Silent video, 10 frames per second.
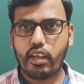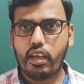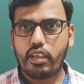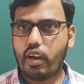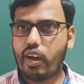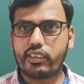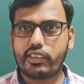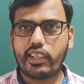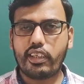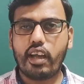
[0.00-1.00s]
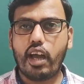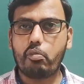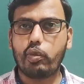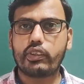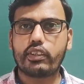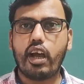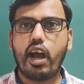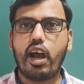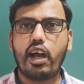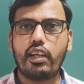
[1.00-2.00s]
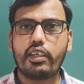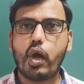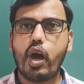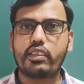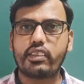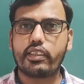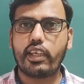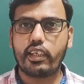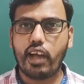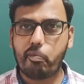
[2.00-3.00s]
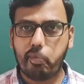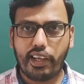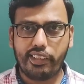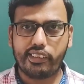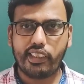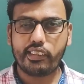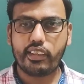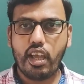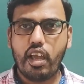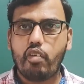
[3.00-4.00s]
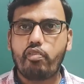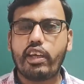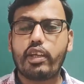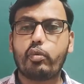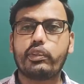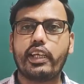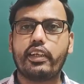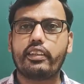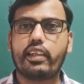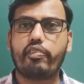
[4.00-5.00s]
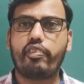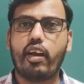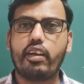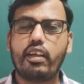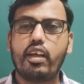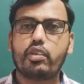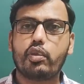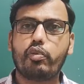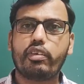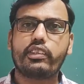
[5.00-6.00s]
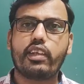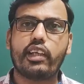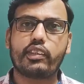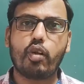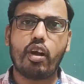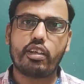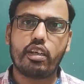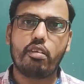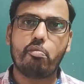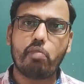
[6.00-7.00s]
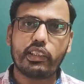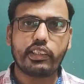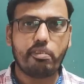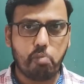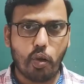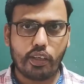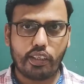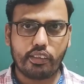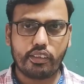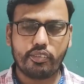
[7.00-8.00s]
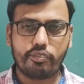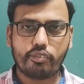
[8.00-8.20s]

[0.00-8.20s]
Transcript: In almost all non-stick appliances, we are using Teflon, so which has got much importance.